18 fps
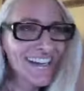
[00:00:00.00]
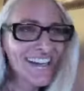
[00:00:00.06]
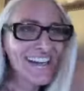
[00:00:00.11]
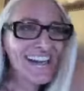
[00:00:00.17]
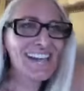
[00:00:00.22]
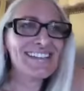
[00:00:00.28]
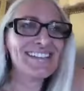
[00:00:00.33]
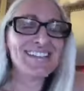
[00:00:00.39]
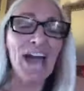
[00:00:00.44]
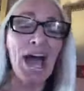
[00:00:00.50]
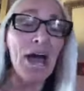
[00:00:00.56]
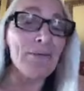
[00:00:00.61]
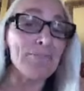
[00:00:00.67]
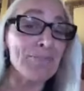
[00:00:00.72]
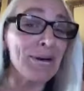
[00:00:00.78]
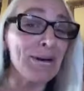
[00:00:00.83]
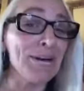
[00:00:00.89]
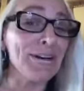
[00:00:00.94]
it's
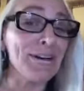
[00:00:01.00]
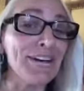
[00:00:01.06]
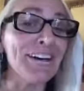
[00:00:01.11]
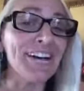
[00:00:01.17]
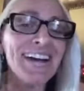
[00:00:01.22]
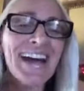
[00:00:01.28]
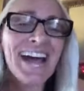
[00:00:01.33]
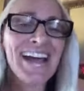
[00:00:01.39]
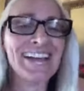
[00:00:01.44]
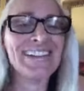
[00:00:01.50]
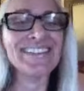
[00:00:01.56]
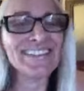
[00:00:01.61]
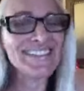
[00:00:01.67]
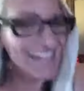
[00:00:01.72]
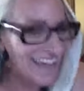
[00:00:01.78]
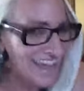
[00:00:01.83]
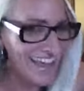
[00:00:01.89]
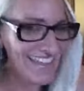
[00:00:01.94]
got murder
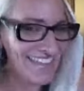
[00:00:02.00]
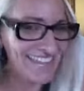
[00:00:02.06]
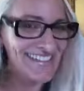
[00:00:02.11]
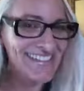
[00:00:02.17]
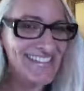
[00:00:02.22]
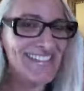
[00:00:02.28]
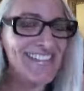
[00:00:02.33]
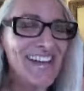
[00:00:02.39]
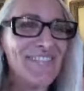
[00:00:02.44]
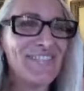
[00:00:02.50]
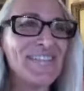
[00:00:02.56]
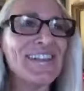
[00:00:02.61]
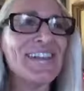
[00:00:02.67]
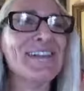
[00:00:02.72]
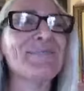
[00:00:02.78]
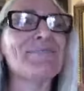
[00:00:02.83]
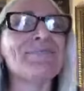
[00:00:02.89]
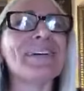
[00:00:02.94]
and death and stuff in
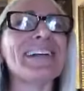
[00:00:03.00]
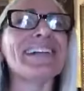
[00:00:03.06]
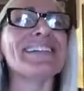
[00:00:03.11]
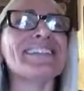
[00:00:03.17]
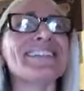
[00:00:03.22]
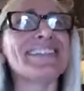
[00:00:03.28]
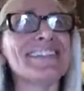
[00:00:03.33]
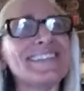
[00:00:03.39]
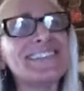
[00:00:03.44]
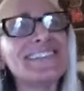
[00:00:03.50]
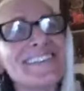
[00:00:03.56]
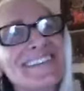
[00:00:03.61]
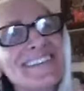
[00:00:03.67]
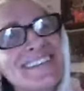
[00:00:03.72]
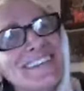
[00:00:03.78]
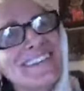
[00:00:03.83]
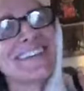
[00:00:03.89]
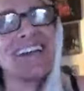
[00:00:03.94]
it, but it's
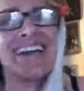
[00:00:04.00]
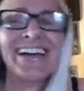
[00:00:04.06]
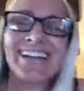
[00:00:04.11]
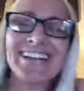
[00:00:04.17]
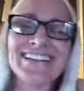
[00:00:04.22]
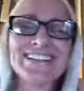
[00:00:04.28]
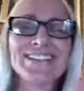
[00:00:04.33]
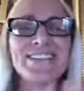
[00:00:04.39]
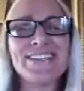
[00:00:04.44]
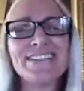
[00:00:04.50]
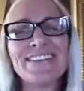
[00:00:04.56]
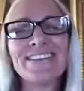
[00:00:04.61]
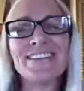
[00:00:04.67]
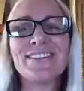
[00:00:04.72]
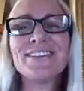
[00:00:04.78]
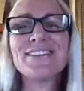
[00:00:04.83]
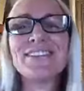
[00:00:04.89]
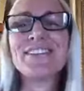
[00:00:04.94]
still kind of cheesy
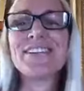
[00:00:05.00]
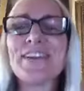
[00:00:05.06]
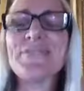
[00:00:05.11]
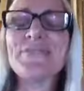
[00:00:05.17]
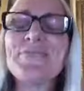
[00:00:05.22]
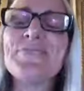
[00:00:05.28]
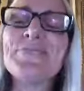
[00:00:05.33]
girl stuff.